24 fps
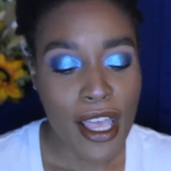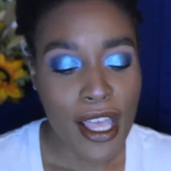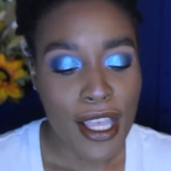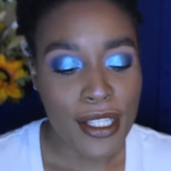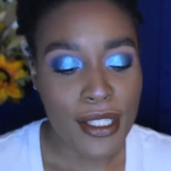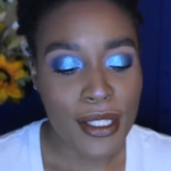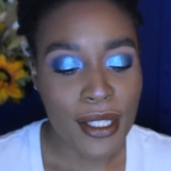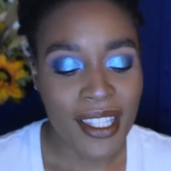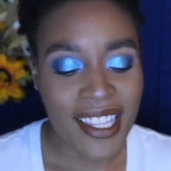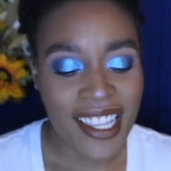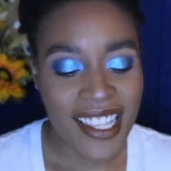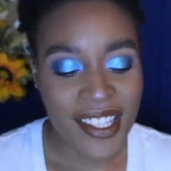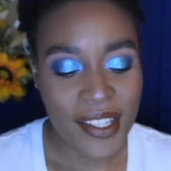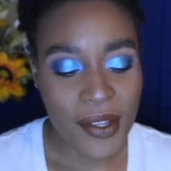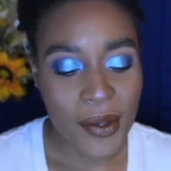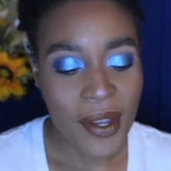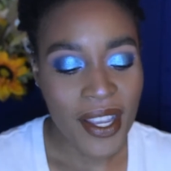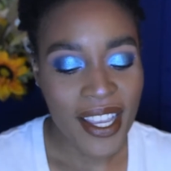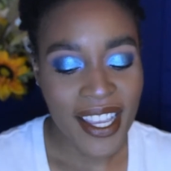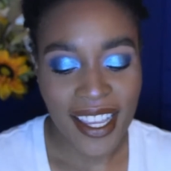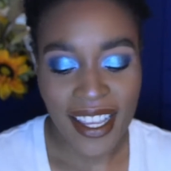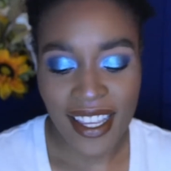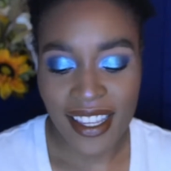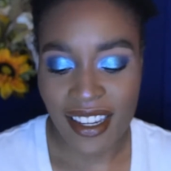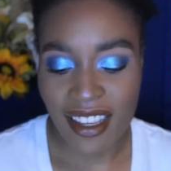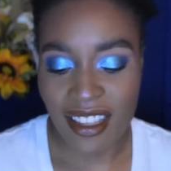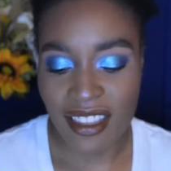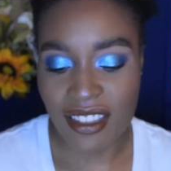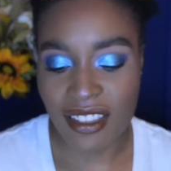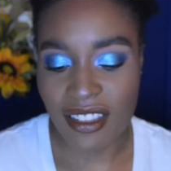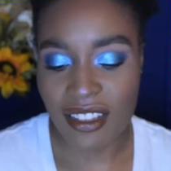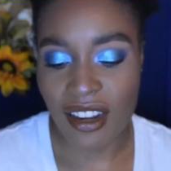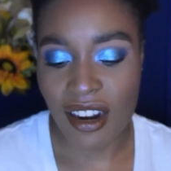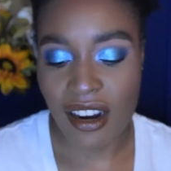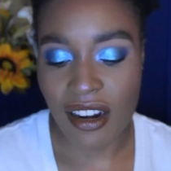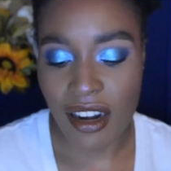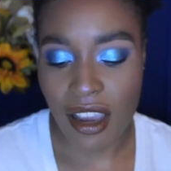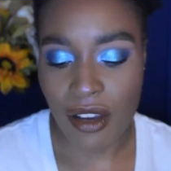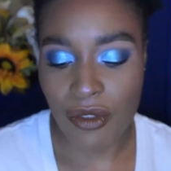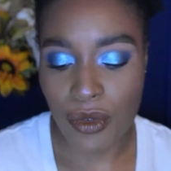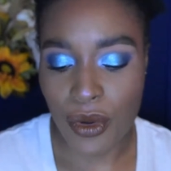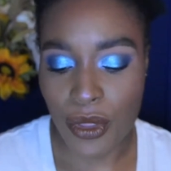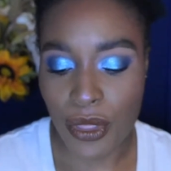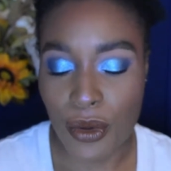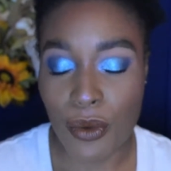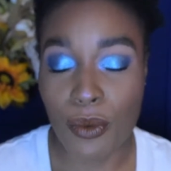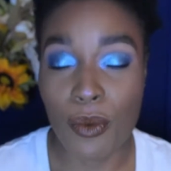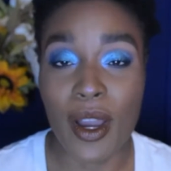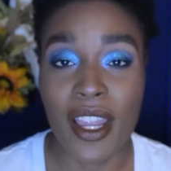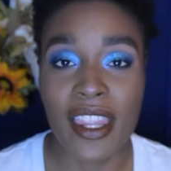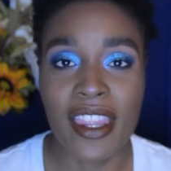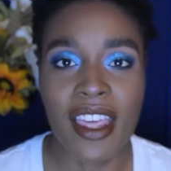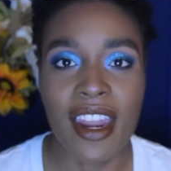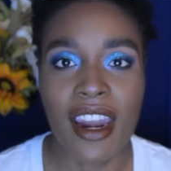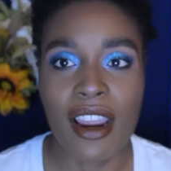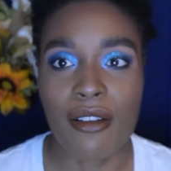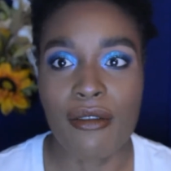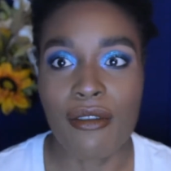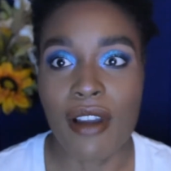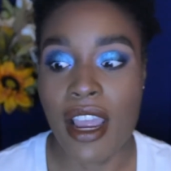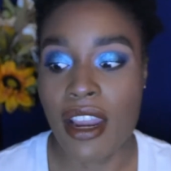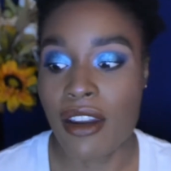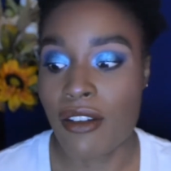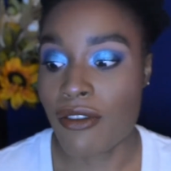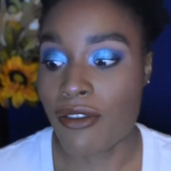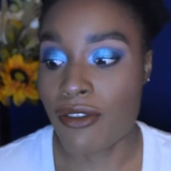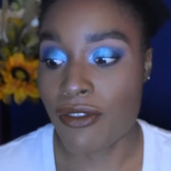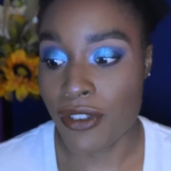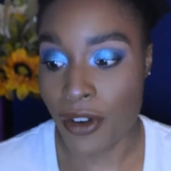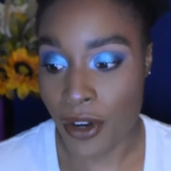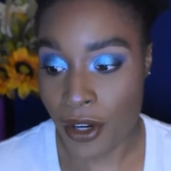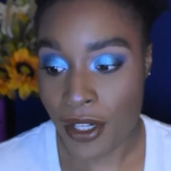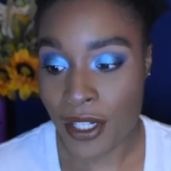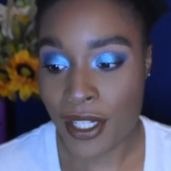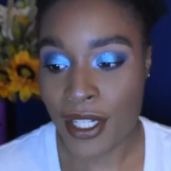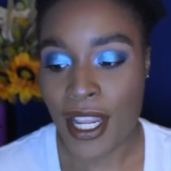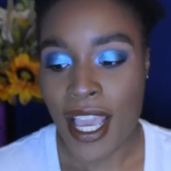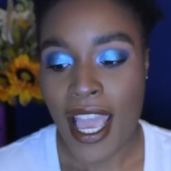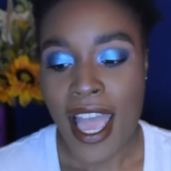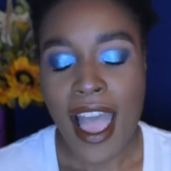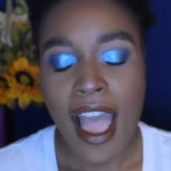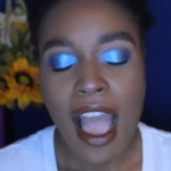So let's go ahead and start off with the one that I read first.